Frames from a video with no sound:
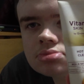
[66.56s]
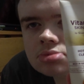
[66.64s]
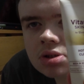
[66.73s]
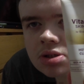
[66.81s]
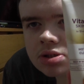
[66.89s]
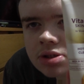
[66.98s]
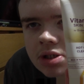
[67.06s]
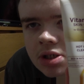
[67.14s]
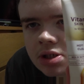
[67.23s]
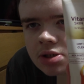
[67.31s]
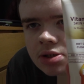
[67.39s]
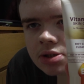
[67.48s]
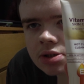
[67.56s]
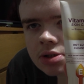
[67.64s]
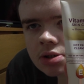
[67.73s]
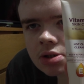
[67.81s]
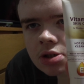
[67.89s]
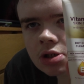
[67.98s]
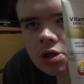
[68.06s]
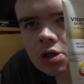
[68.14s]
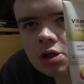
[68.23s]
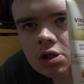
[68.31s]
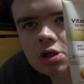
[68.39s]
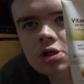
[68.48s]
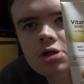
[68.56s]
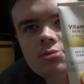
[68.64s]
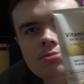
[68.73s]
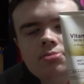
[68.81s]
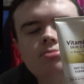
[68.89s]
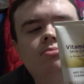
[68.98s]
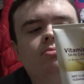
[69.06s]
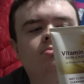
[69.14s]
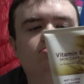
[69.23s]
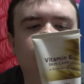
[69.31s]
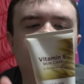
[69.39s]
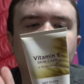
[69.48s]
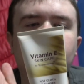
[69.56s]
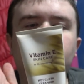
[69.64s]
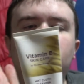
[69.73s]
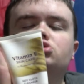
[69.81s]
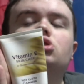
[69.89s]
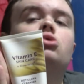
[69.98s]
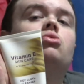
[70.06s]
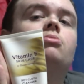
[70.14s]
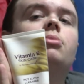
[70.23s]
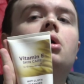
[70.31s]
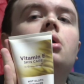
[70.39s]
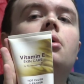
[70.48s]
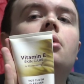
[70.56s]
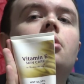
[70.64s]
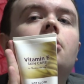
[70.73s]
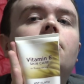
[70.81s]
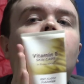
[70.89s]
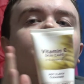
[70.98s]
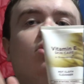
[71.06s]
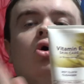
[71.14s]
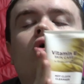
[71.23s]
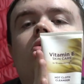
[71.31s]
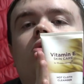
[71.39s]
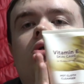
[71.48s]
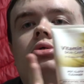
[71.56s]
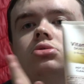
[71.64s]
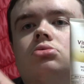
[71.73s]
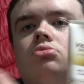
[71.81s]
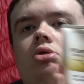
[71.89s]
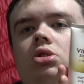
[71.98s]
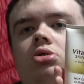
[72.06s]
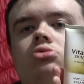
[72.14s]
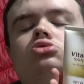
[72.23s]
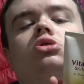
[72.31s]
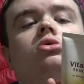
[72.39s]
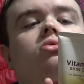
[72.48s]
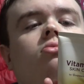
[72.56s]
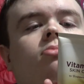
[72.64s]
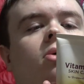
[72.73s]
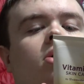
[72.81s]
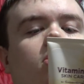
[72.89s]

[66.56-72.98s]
this is um the dupe. But it's a really good dupe